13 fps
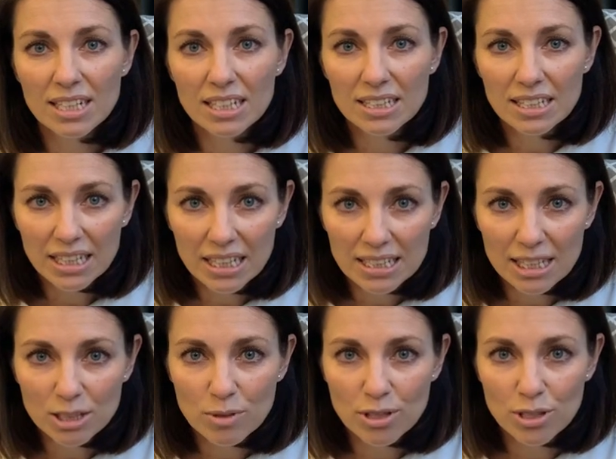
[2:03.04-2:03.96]
in
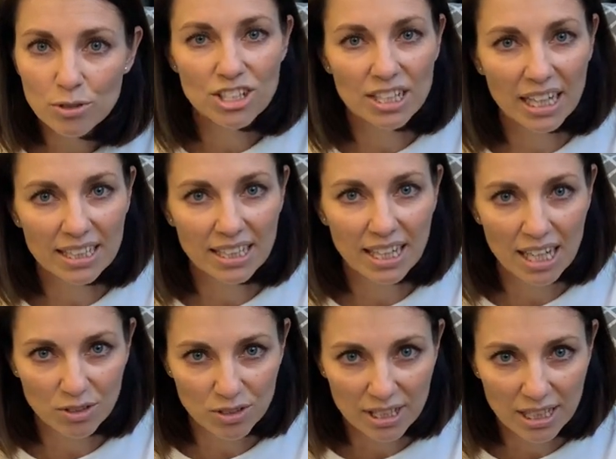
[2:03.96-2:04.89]
detail with your genetic
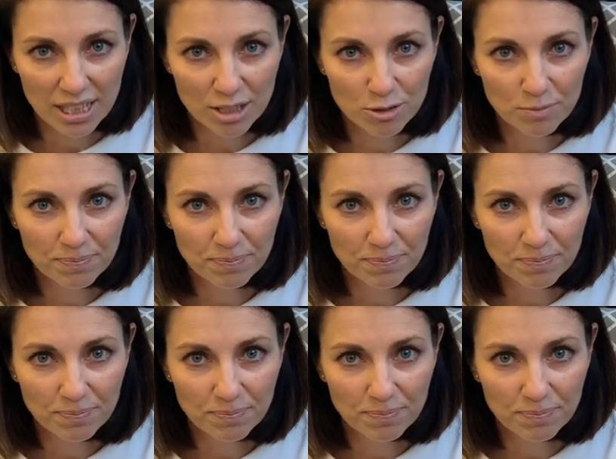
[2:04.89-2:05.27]
counselor.